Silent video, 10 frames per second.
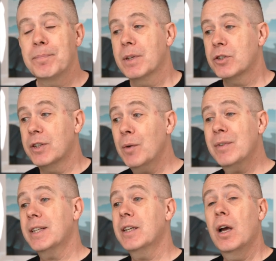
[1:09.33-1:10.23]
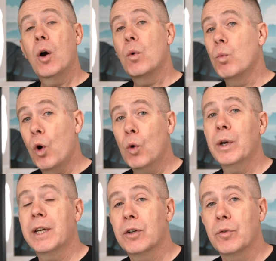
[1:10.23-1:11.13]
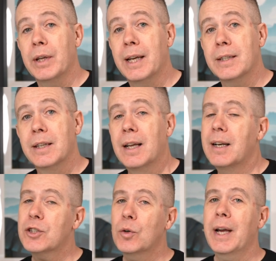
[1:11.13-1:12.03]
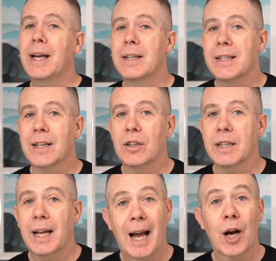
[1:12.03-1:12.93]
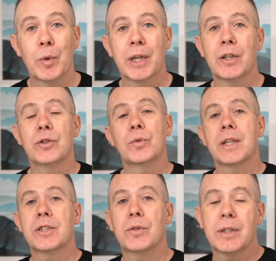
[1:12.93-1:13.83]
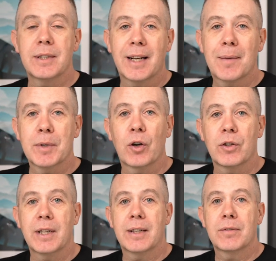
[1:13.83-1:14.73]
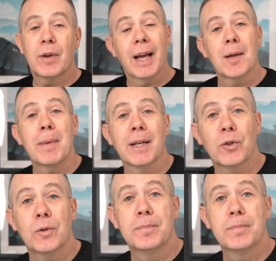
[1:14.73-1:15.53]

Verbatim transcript: So now we've seen what we can create. Let's go ahead and take a look at how we can do this using dynamic content for Elementor.